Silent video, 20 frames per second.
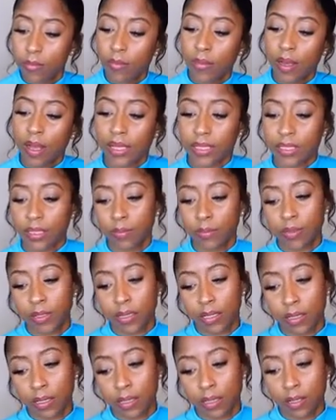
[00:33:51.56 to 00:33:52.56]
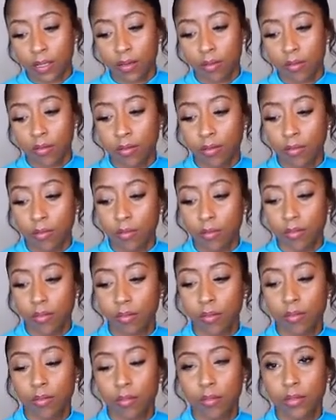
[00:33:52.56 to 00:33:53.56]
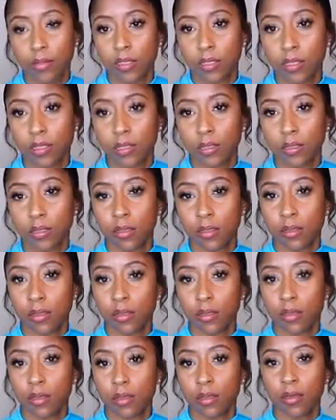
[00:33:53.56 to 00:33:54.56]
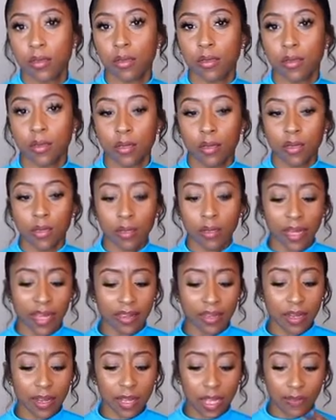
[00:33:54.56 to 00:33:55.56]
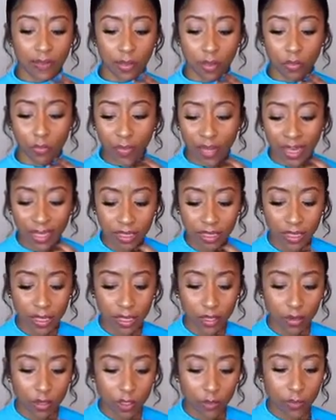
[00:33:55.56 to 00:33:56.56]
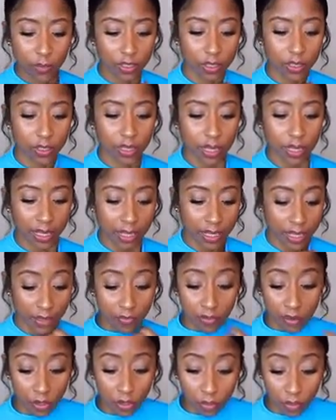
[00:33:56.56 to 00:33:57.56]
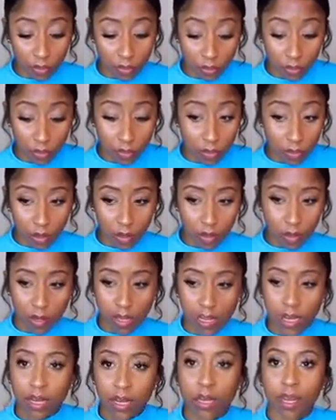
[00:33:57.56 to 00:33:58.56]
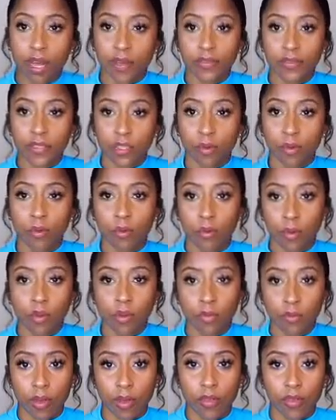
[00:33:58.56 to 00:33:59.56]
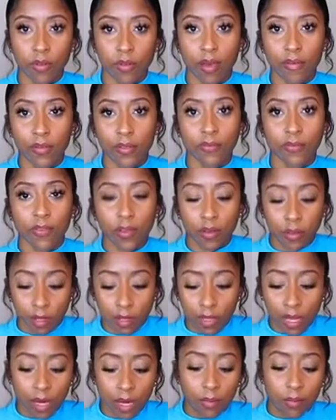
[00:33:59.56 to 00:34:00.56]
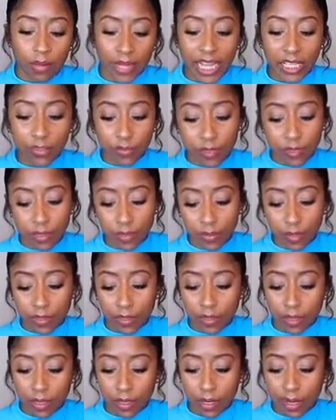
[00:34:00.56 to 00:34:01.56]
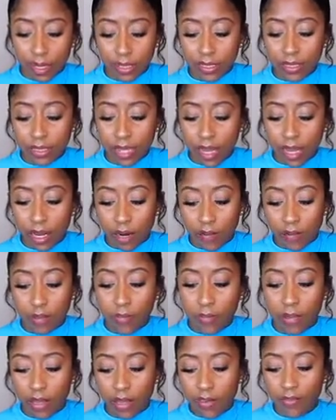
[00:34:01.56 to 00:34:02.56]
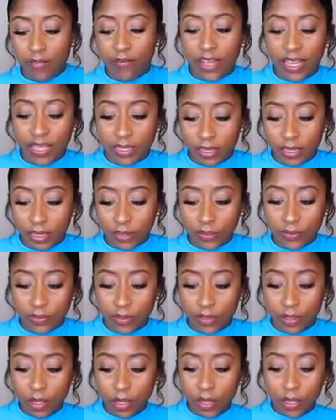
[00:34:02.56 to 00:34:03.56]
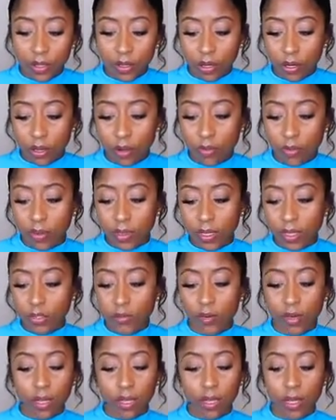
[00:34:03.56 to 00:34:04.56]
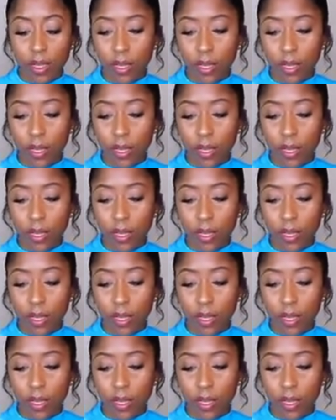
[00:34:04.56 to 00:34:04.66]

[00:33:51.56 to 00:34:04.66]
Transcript: possibly just, not that they're giving you mixed signals, but just not giving you enough to work with. You have to fill in a lot of blanks with this person. They're not saying enough. They're being evasive. You know, with this Queen of